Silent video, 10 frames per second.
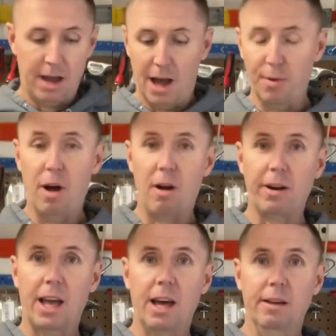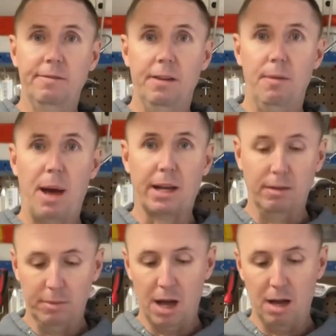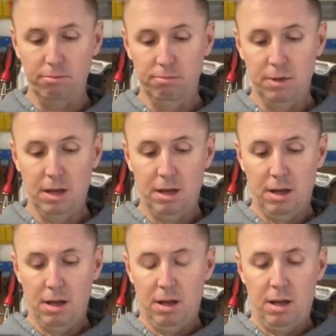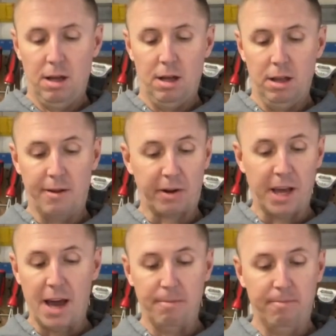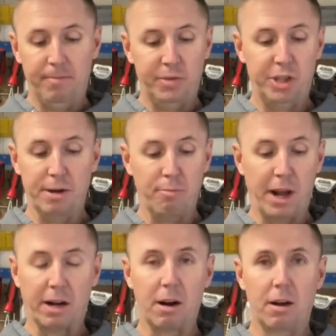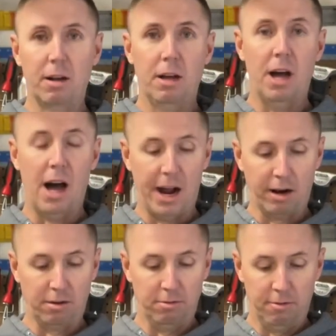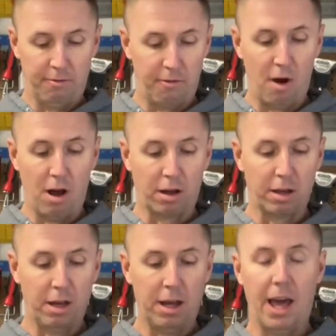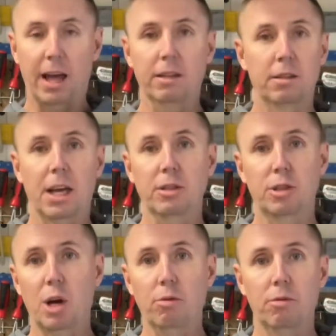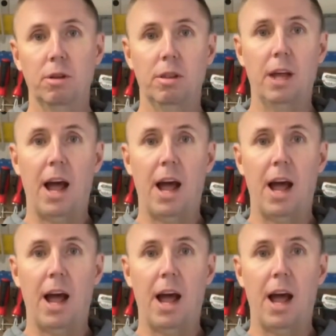will already have a backup knob, lever cap, chip breaker, iron, frog, and tote that